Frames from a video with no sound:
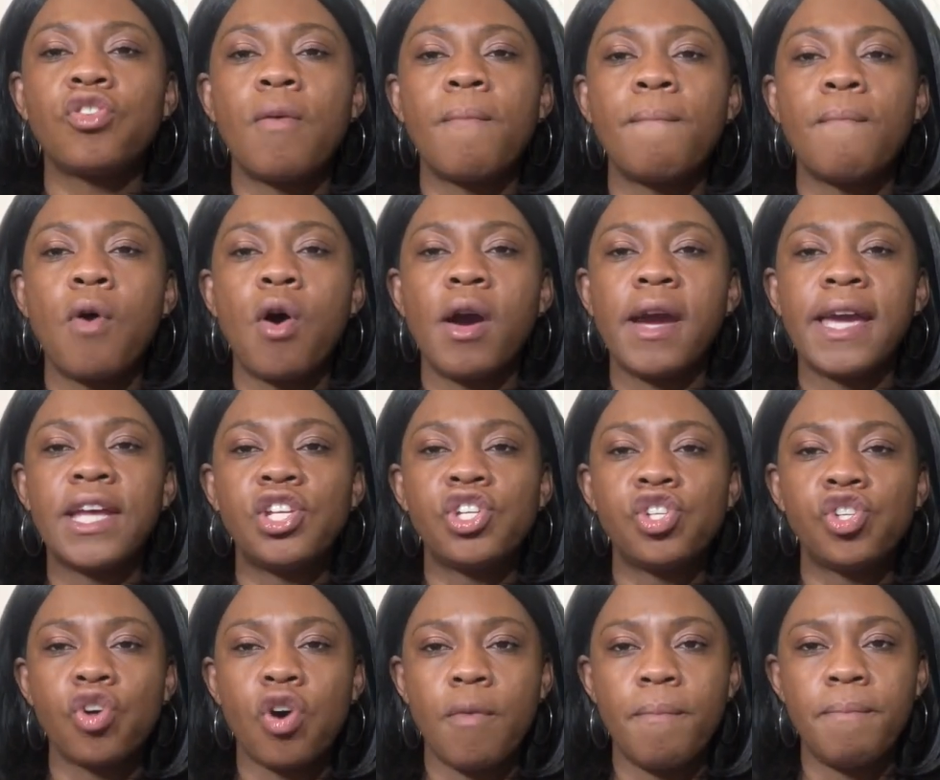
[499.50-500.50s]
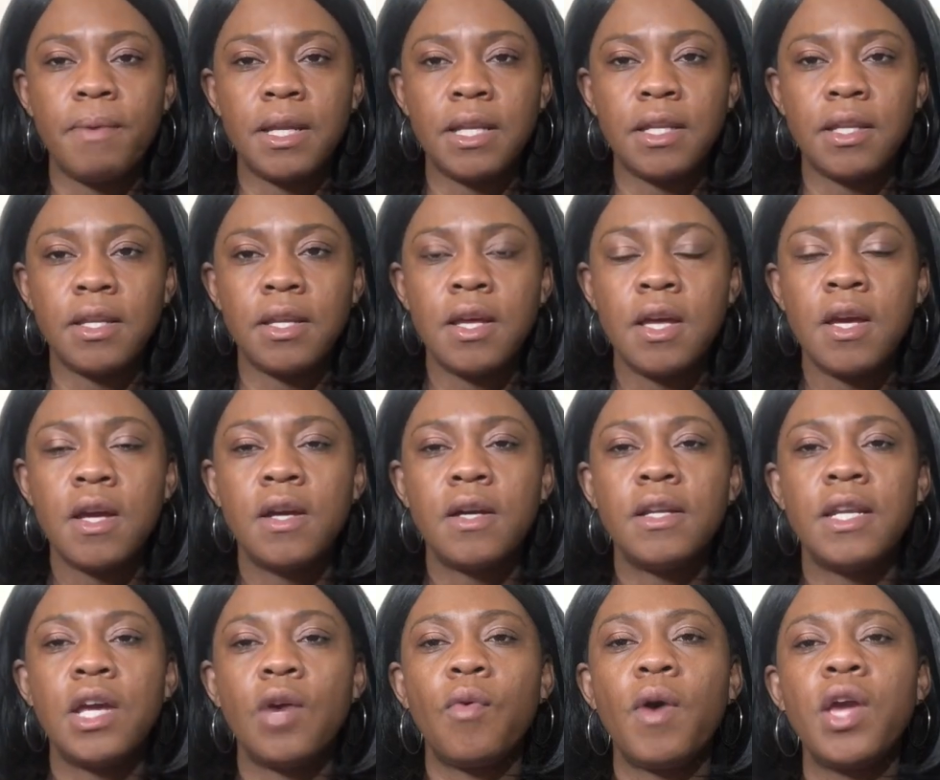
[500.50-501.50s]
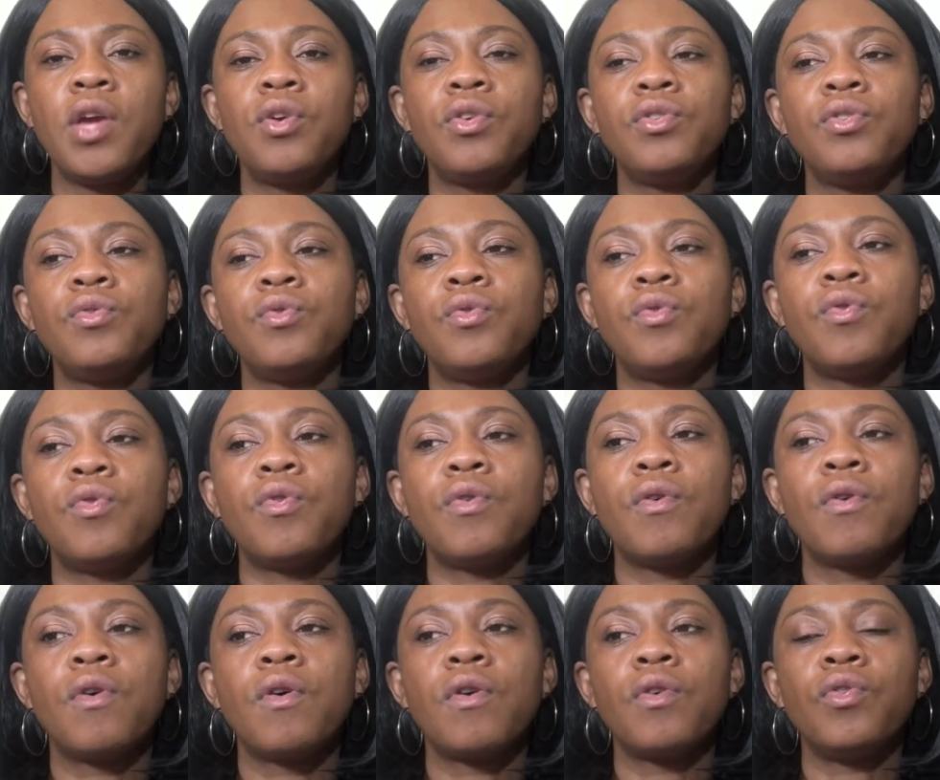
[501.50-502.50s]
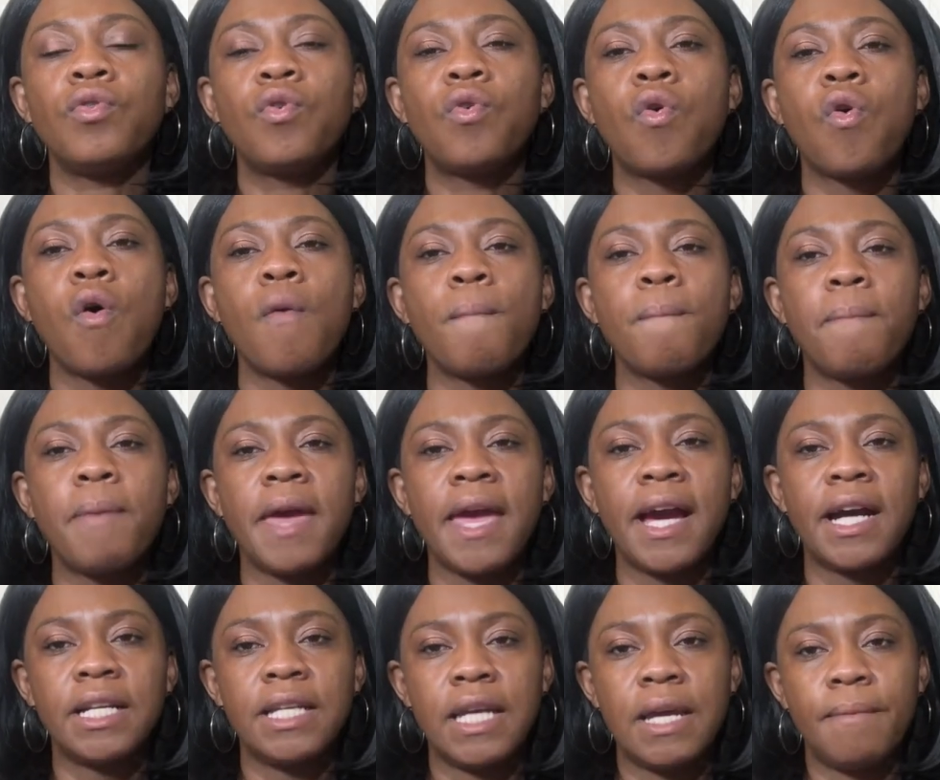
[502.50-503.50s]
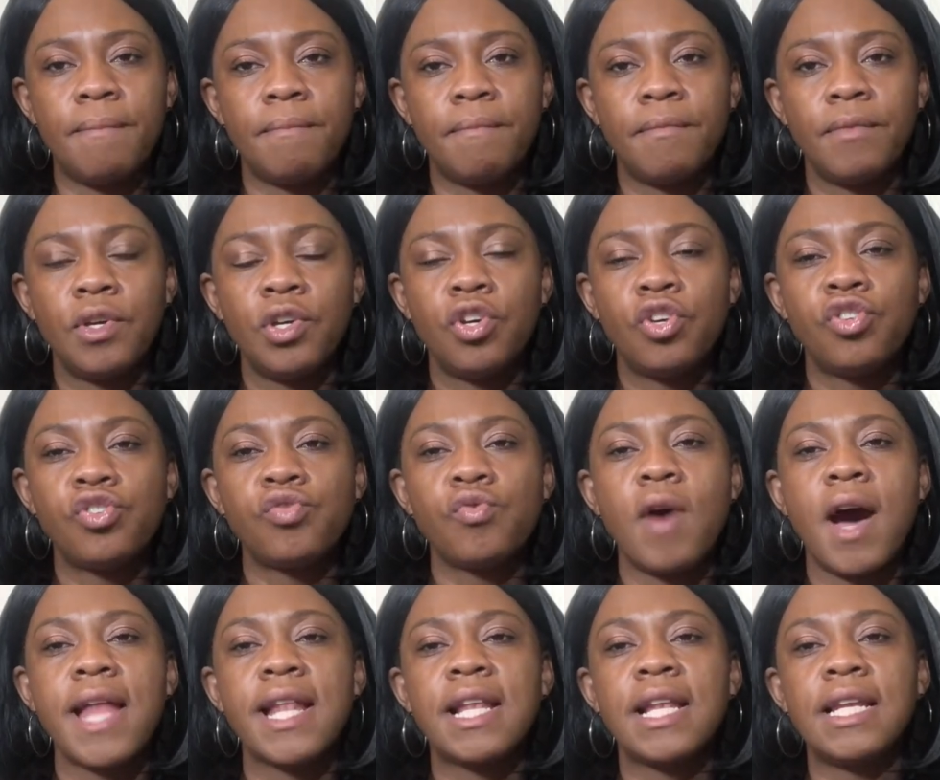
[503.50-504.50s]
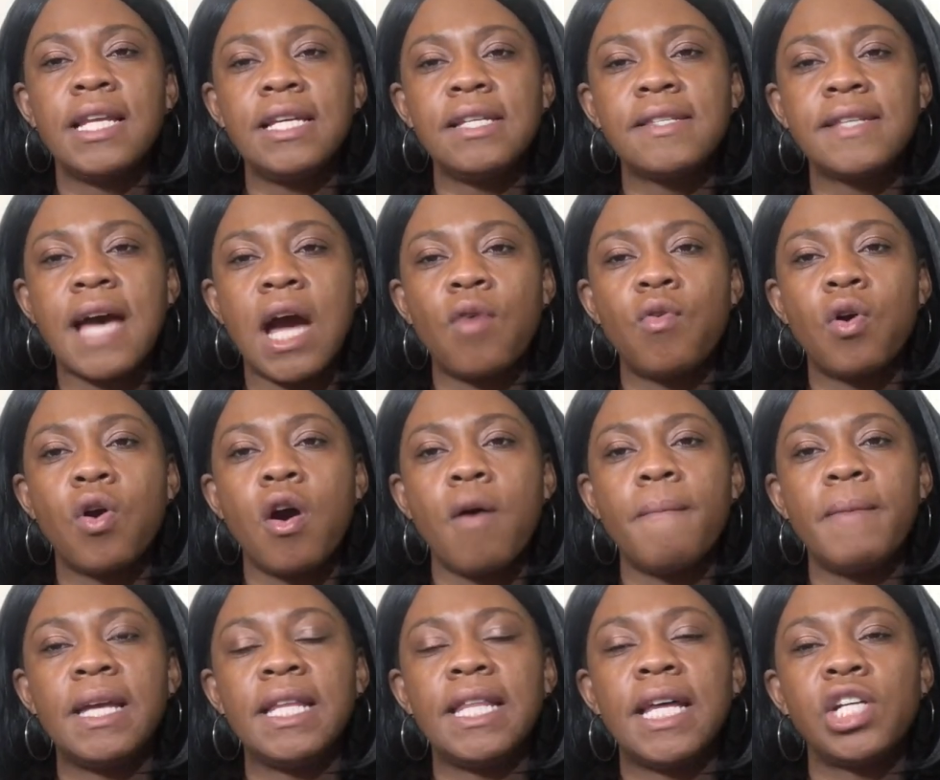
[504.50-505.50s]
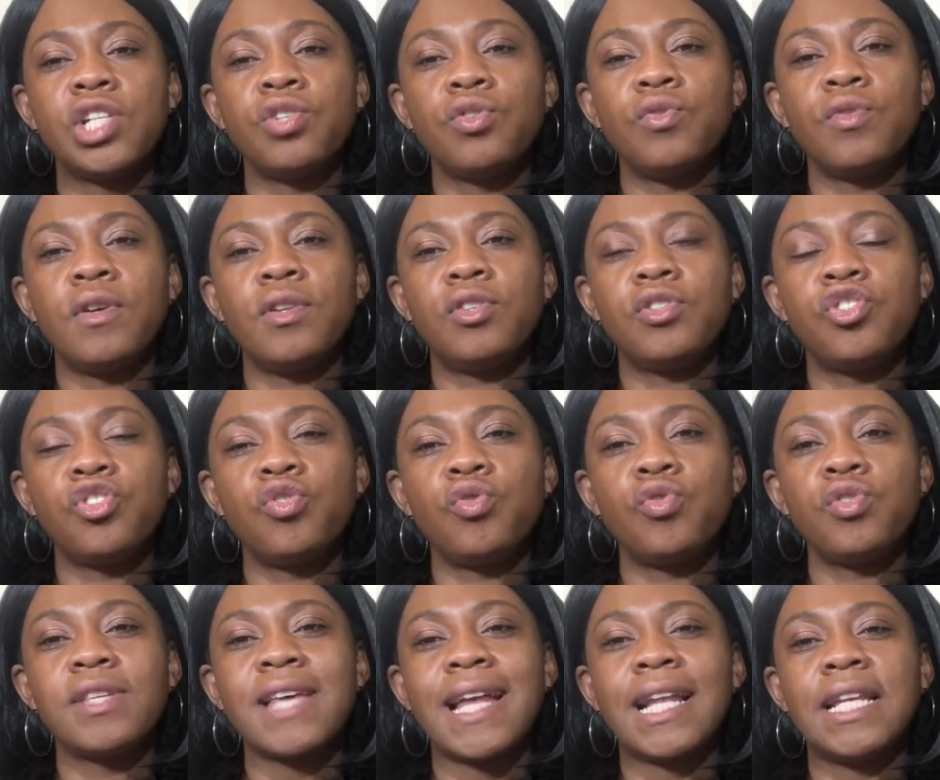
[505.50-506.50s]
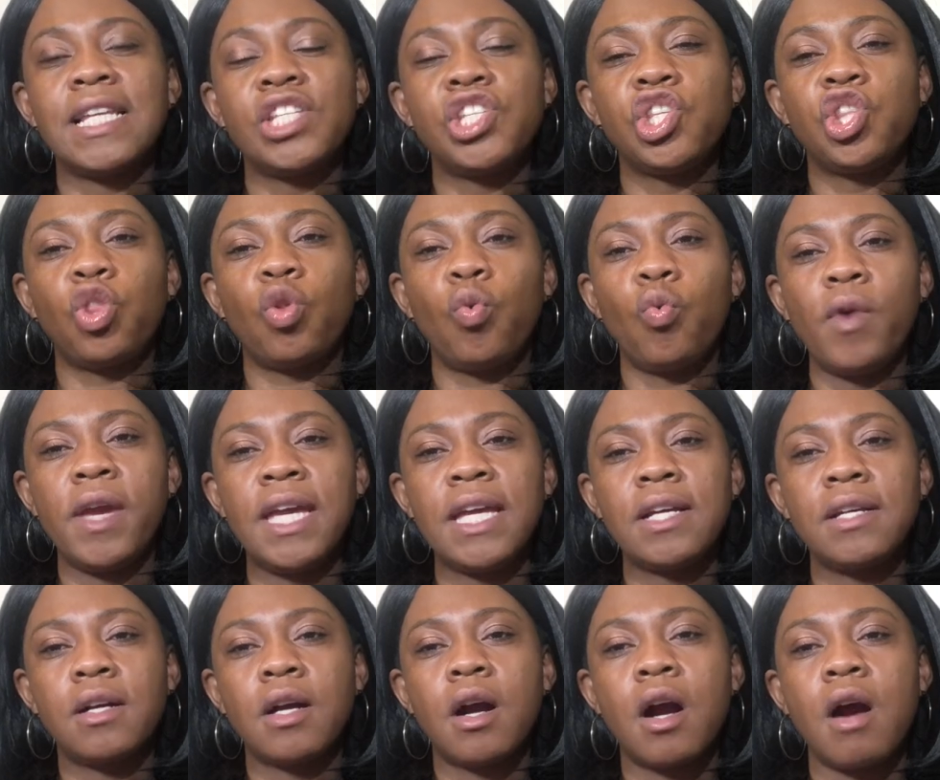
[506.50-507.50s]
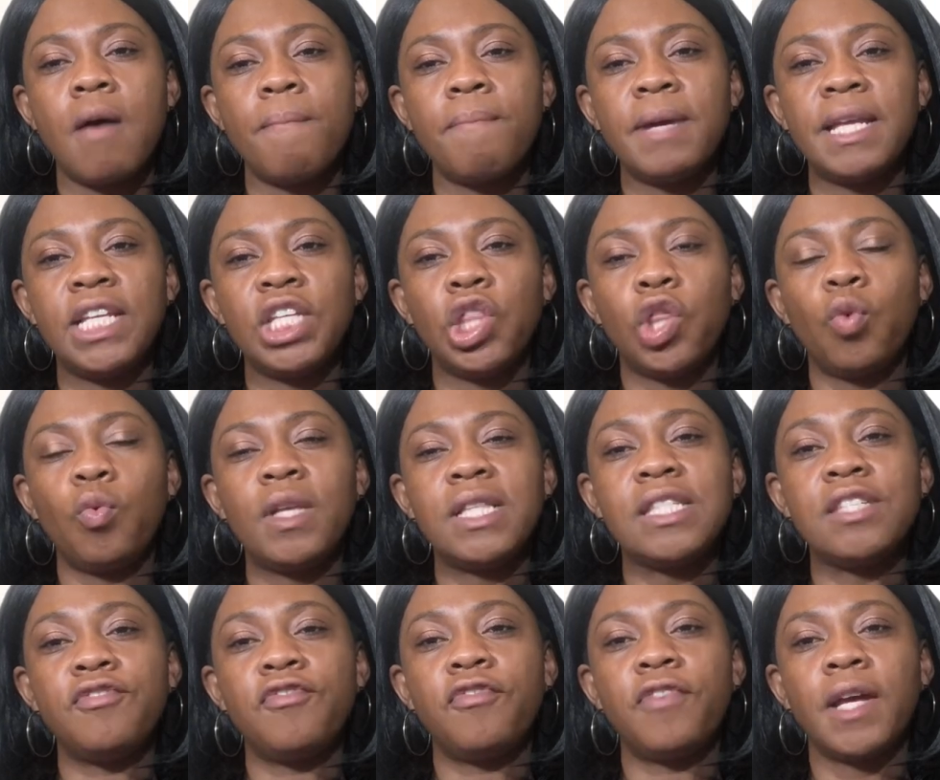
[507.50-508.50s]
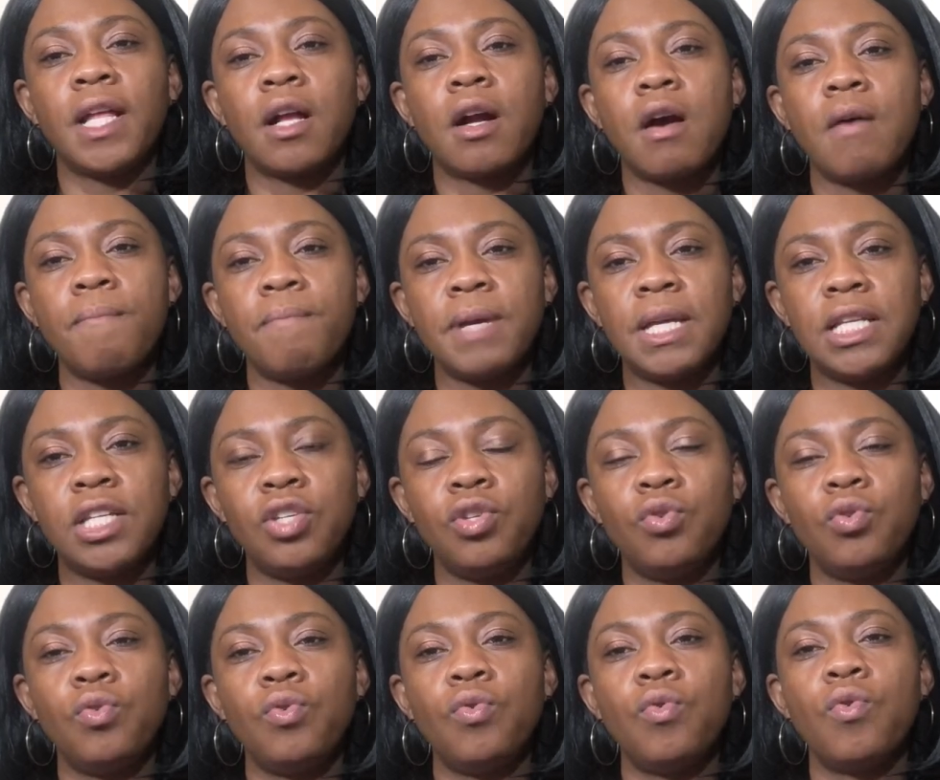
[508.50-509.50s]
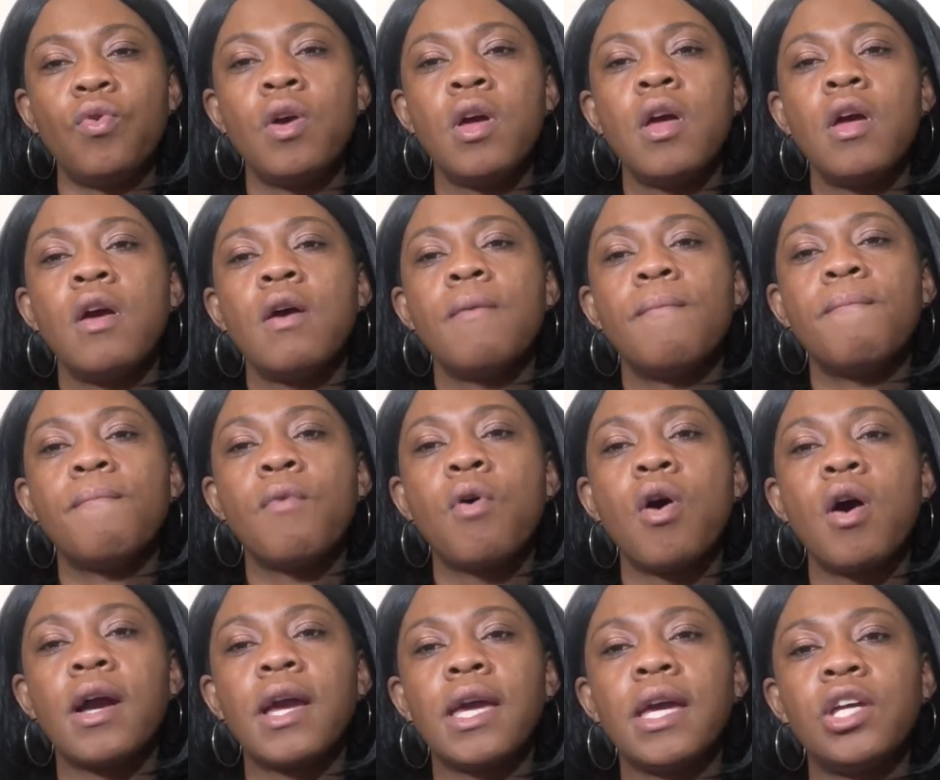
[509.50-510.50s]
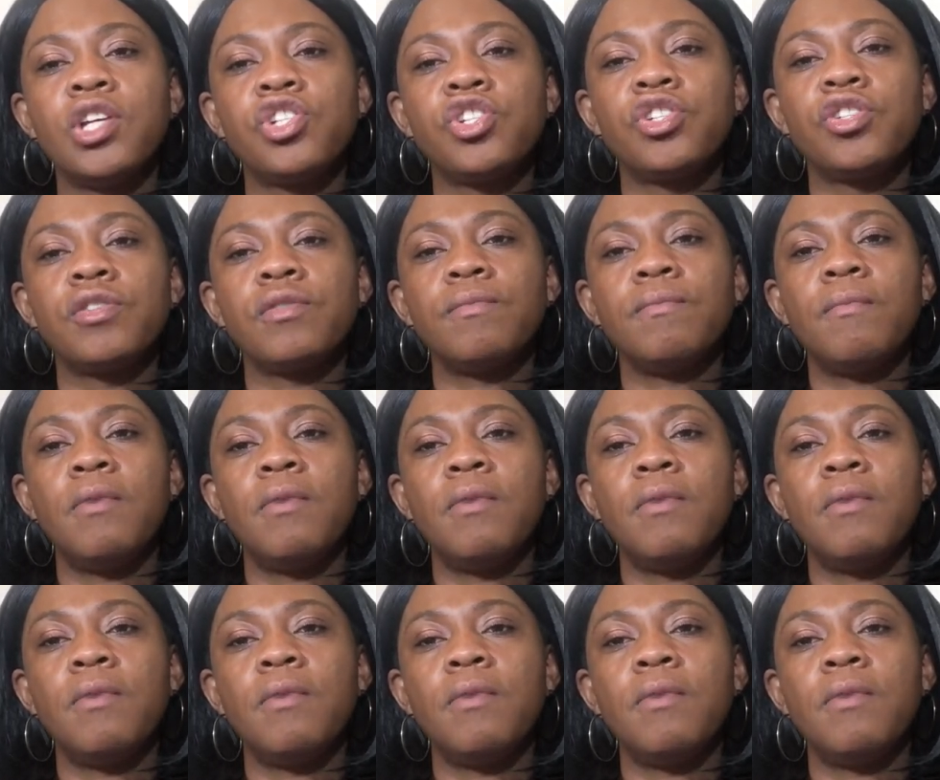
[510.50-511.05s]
mortgage shopping. The way you do, you compare them. So at least I recommend that you choose at least three different companies you do mortgage